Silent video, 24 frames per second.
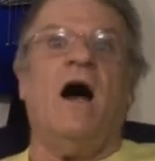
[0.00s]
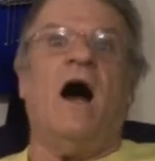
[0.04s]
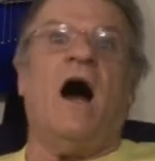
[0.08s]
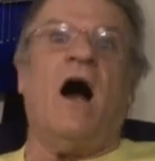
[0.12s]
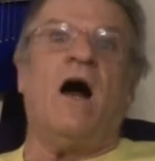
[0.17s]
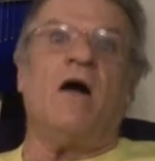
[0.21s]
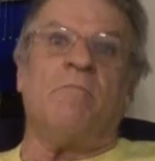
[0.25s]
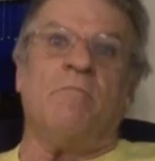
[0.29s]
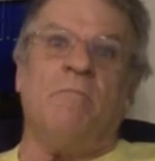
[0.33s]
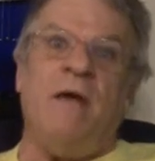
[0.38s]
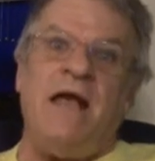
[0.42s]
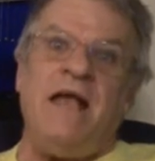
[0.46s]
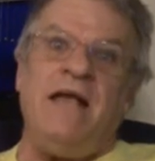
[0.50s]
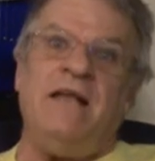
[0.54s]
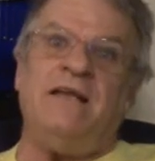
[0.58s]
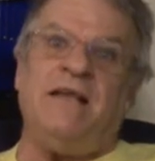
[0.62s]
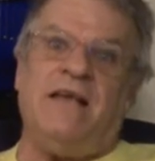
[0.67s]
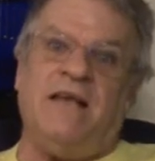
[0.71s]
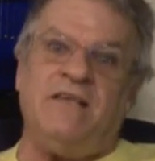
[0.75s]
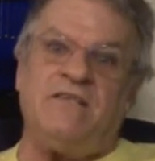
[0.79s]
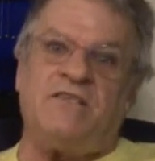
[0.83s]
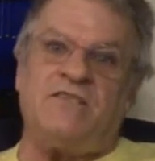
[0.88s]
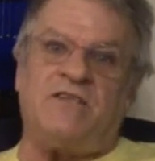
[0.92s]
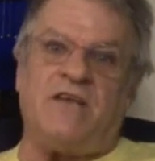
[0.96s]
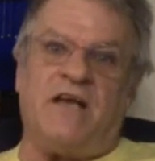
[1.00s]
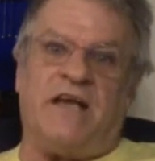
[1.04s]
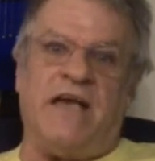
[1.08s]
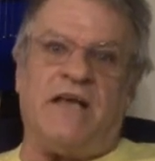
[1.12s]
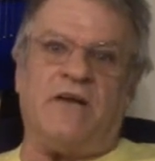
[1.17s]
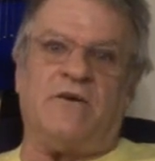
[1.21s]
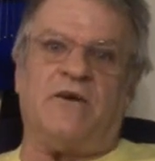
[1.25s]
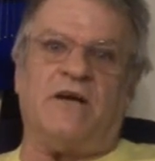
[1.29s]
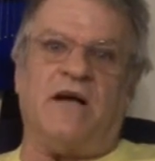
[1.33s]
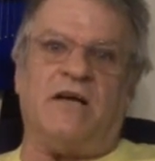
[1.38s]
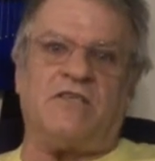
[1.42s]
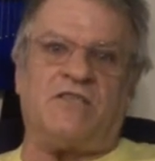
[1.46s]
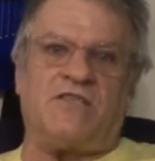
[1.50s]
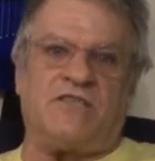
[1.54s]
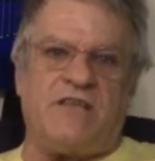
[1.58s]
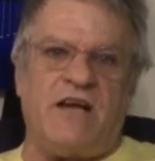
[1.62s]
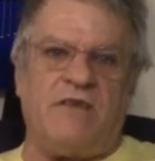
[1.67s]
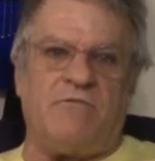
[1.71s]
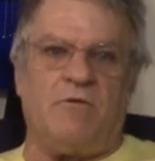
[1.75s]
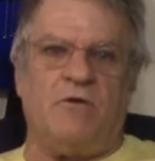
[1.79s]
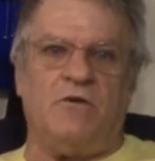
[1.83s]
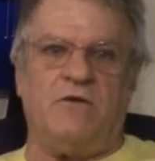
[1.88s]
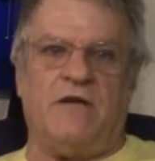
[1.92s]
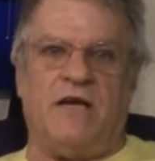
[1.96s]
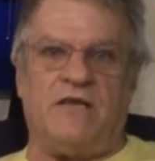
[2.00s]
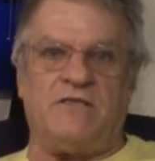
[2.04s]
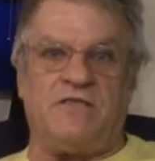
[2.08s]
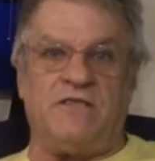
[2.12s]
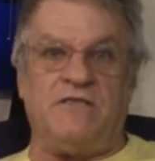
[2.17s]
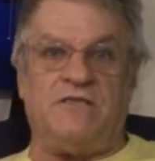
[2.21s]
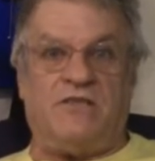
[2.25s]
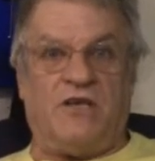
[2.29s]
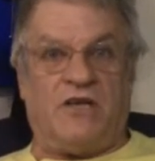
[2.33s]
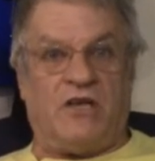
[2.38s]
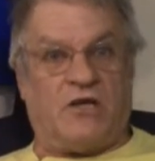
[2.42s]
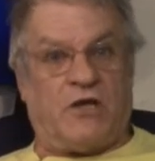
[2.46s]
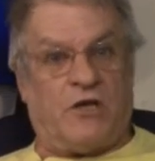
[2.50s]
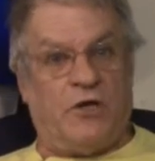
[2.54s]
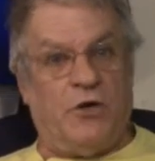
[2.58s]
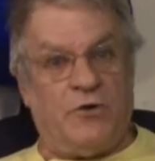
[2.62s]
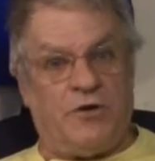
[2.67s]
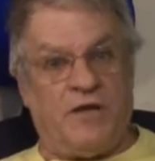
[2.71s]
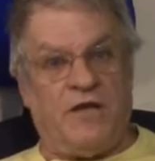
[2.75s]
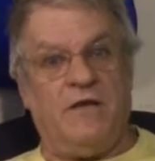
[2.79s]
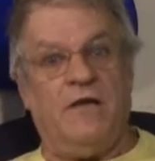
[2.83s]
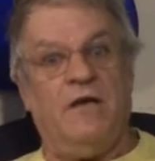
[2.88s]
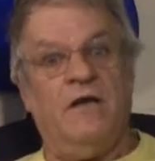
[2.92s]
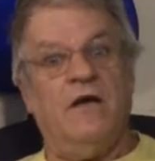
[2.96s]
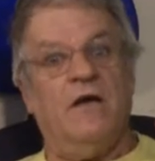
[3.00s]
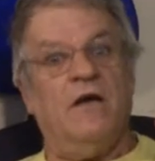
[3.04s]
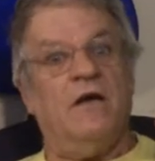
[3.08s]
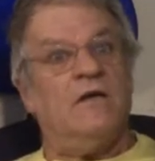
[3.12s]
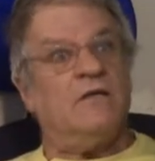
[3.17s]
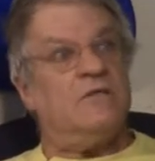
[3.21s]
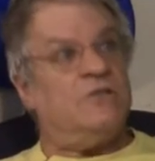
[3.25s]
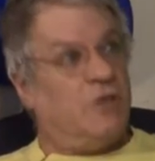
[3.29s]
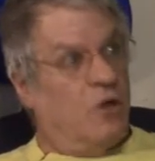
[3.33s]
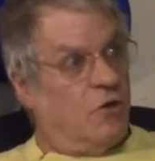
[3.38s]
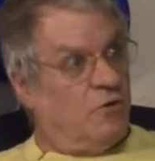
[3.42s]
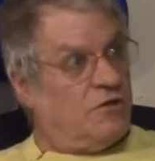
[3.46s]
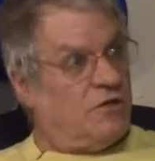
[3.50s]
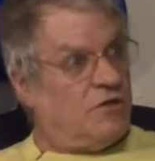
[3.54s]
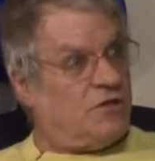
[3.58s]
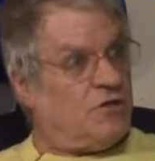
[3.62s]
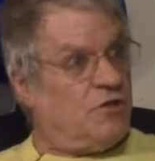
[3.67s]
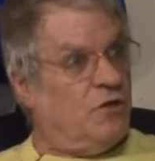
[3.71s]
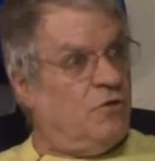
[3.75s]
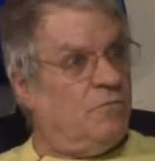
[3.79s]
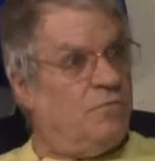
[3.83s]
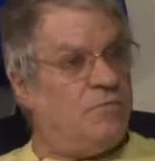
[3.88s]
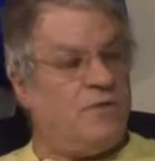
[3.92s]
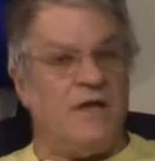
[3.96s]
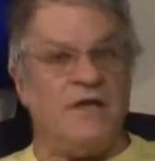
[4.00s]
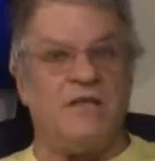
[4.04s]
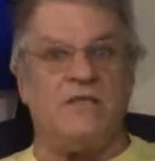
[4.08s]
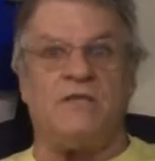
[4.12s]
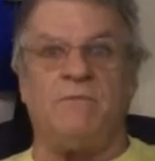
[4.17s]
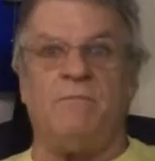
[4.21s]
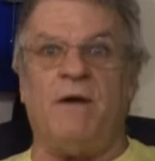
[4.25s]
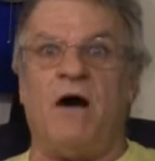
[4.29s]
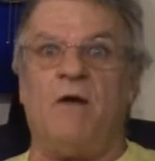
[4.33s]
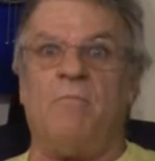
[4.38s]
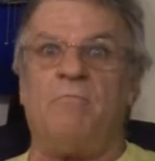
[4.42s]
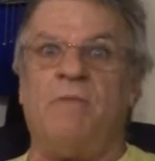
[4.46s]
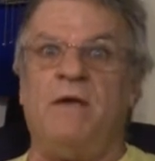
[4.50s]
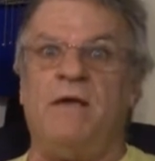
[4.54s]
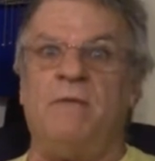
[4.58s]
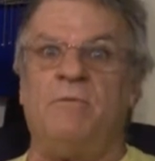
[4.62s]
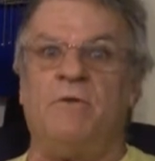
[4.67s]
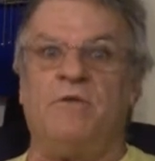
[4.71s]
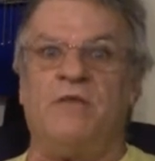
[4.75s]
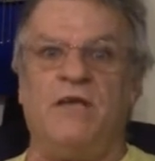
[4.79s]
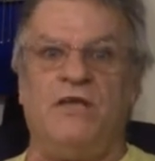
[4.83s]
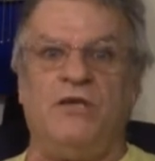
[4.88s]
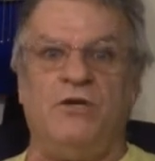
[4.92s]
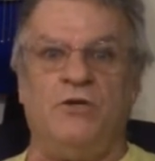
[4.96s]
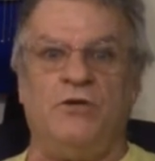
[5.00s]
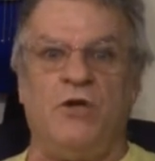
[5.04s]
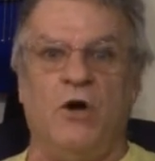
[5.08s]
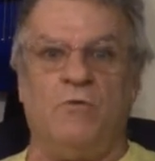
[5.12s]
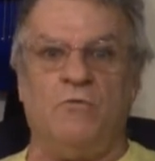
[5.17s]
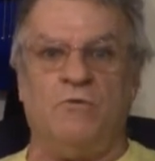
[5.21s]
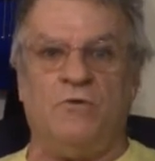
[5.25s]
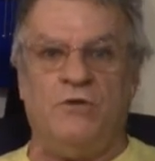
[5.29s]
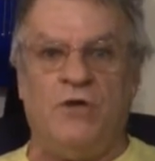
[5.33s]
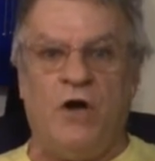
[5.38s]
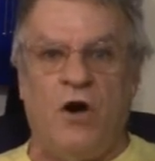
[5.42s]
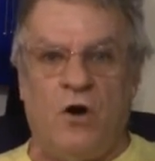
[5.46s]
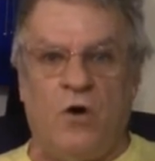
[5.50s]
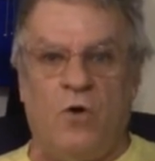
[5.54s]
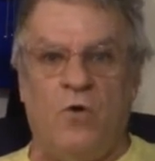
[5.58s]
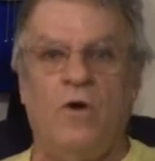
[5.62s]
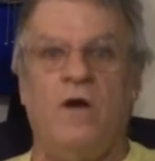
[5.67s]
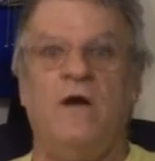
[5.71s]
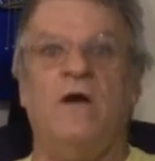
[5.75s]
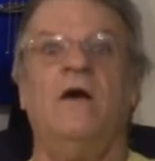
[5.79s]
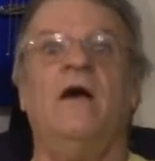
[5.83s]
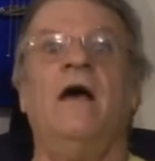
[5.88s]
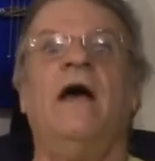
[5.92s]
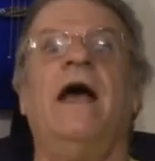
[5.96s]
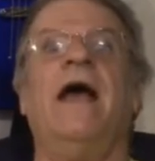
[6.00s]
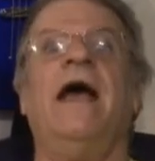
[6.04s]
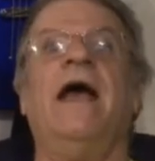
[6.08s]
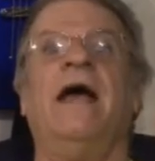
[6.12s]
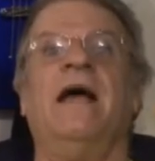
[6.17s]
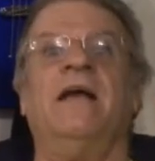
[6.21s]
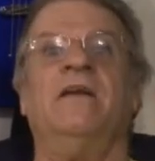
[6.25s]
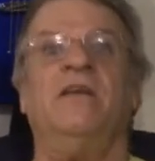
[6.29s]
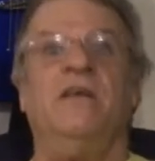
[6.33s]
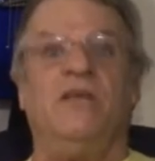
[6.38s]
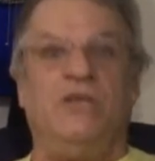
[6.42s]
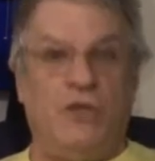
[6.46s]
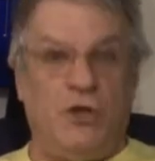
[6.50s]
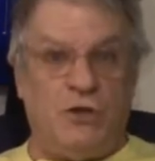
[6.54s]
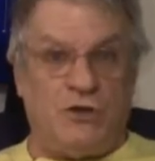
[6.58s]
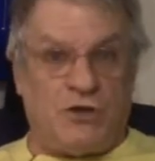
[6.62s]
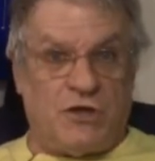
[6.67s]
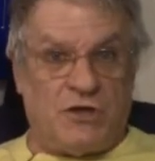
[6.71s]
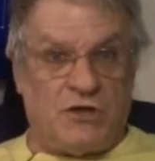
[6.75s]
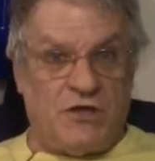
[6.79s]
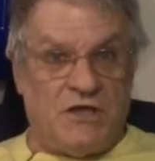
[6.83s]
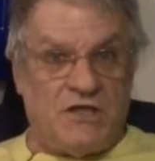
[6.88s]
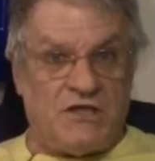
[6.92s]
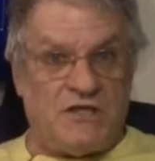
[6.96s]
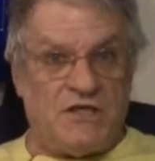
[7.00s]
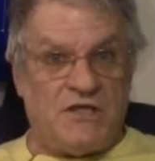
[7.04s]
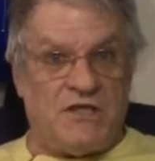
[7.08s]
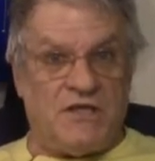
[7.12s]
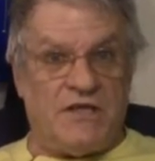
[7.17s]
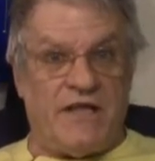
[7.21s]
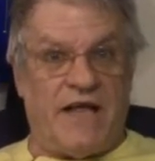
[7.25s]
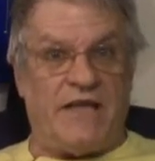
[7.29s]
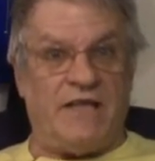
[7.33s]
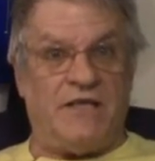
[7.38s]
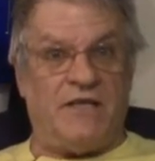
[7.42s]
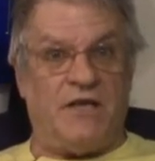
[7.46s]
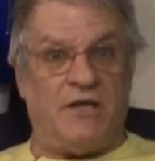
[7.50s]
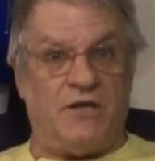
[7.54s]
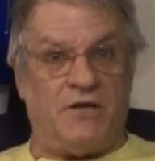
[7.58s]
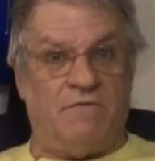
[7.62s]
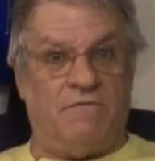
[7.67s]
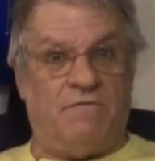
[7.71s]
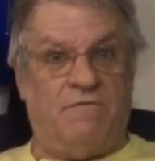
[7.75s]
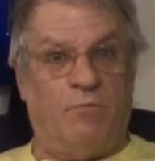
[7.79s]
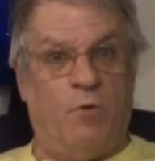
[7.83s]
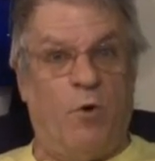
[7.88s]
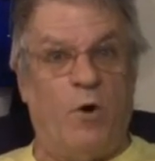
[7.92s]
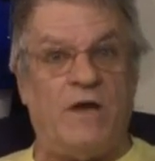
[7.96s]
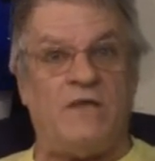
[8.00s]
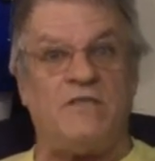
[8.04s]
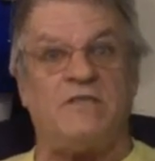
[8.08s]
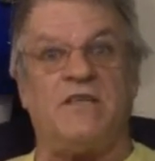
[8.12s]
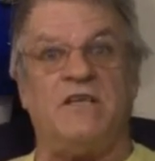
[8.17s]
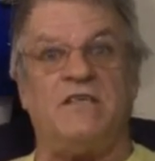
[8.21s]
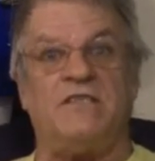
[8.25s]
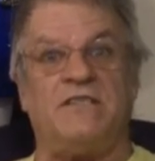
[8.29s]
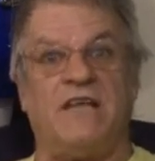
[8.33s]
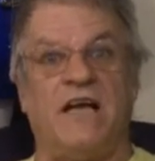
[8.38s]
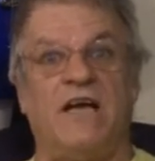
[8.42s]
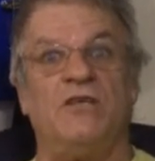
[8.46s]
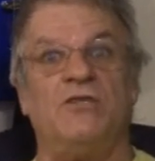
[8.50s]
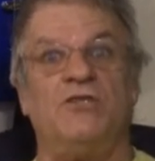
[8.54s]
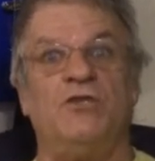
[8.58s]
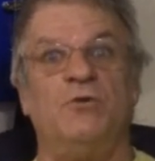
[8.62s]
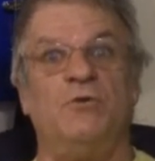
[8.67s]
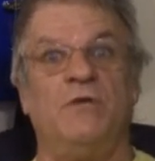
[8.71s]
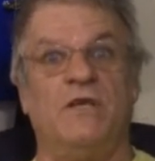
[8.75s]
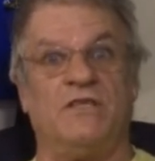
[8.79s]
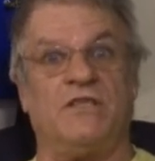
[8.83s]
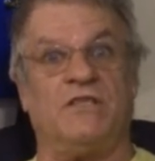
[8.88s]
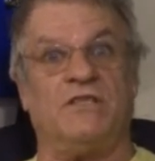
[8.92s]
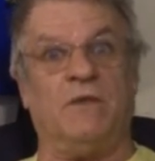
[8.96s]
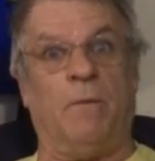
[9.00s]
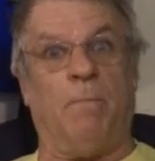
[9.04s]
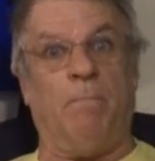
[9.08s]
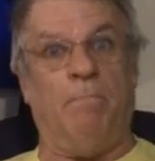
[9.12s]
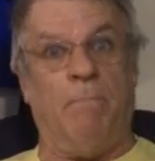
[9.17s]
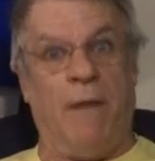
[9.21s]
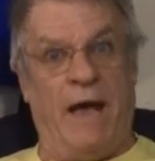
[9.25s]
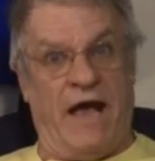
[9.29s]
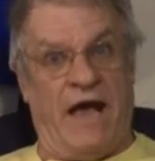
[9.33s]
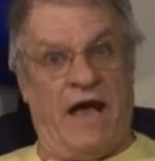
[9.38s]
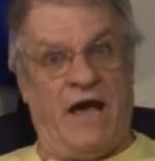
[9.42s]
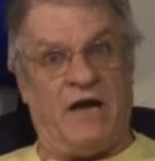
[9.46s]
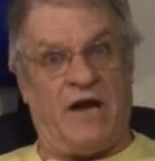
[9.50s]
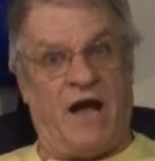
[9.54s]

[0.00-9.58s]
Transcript: Our main instigator got several lessons, including don't assume things about people that you don't know, and you should listen to that little voice that tells you this is a bad